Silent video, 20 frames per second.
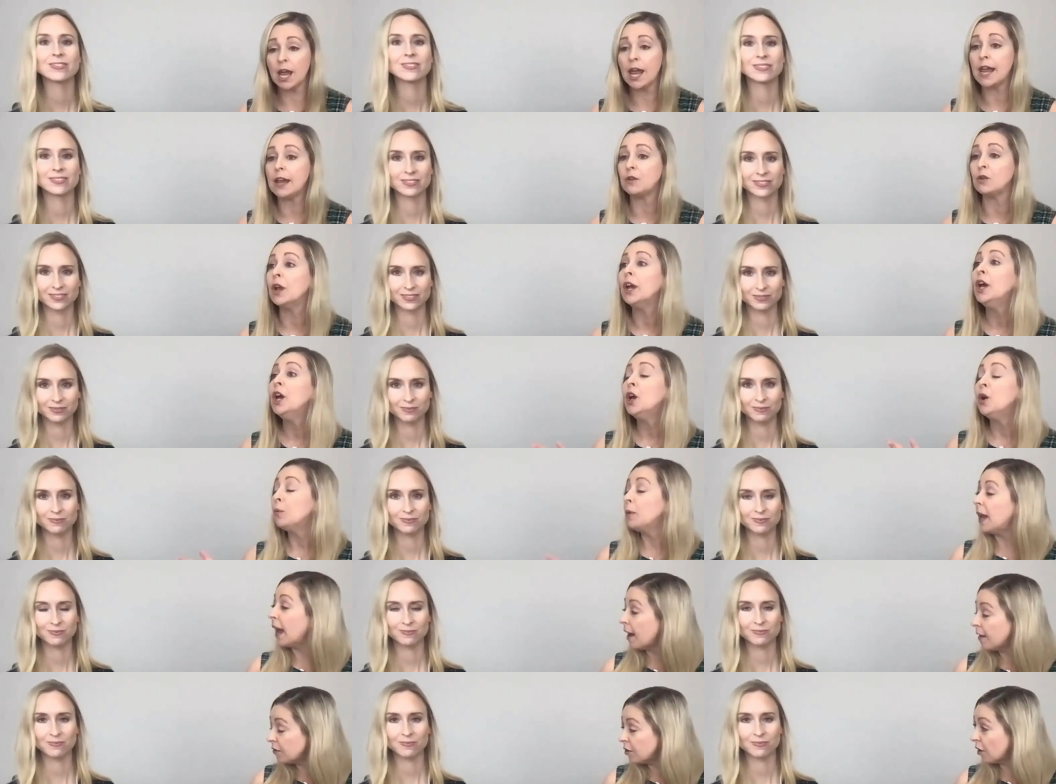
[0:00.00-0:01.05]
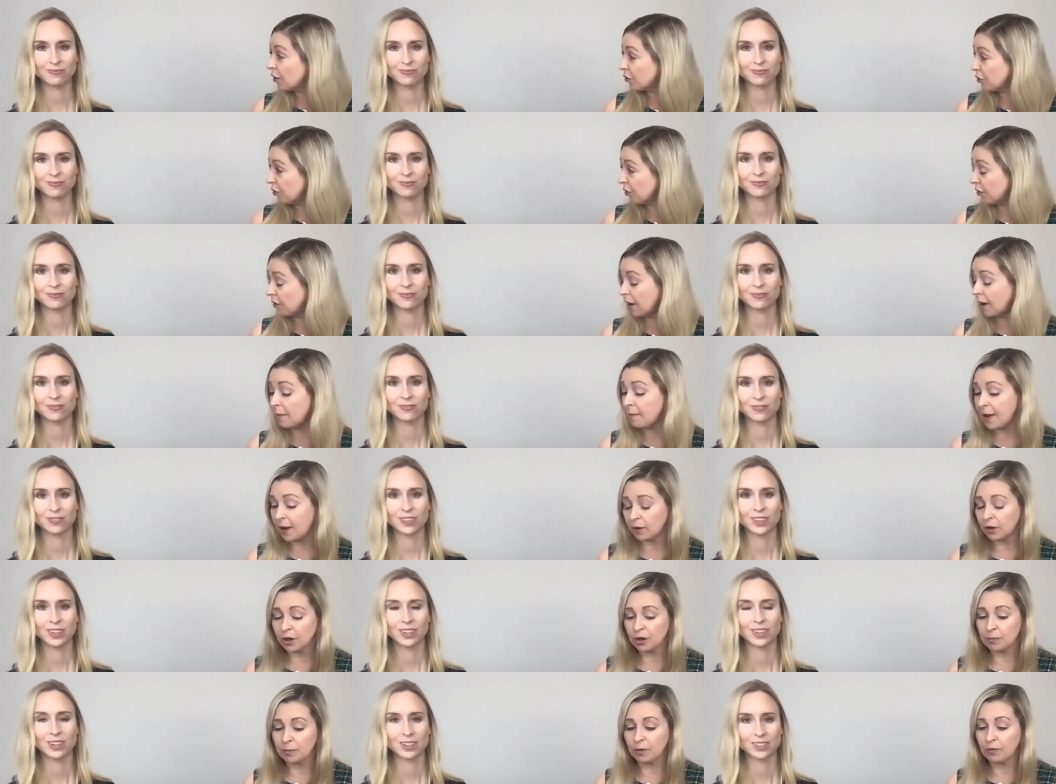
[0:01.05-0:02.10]
Speaker 1: And we have talked about
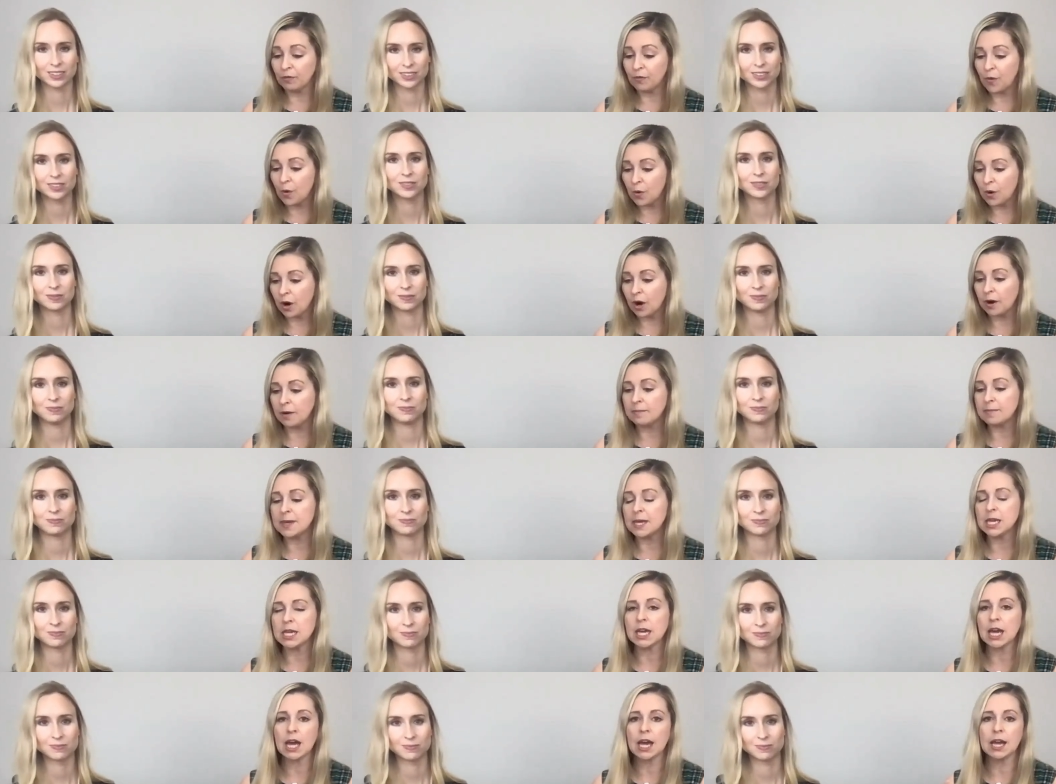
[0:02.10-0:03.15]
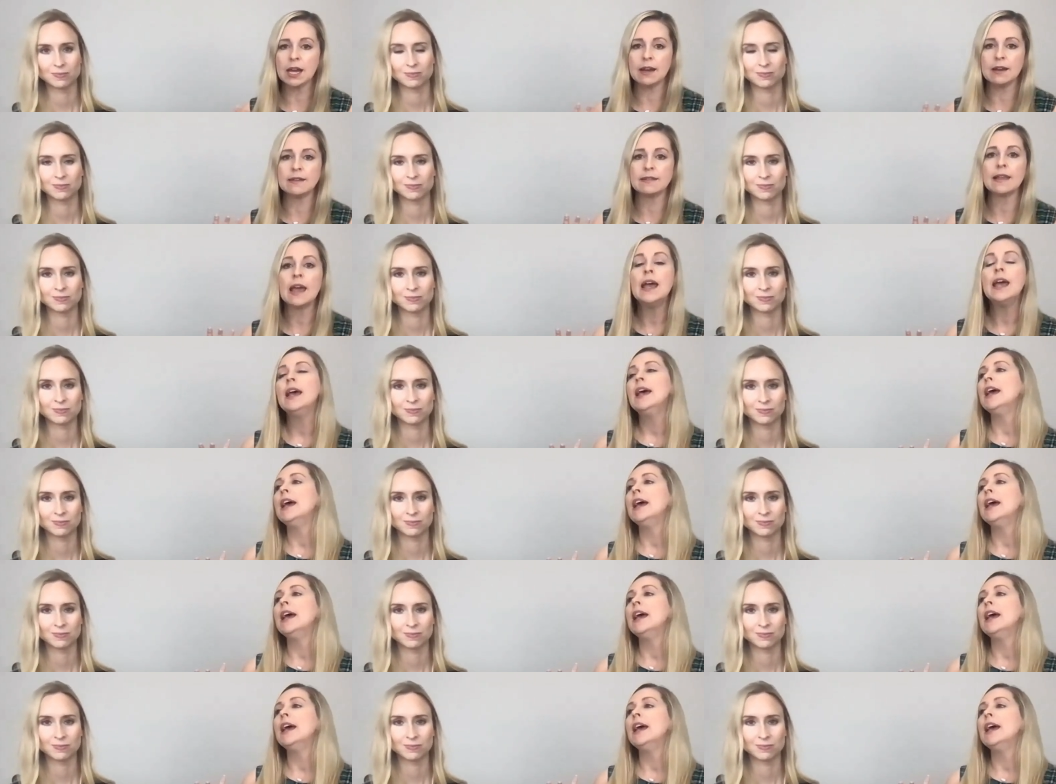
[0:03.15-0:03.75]
her before because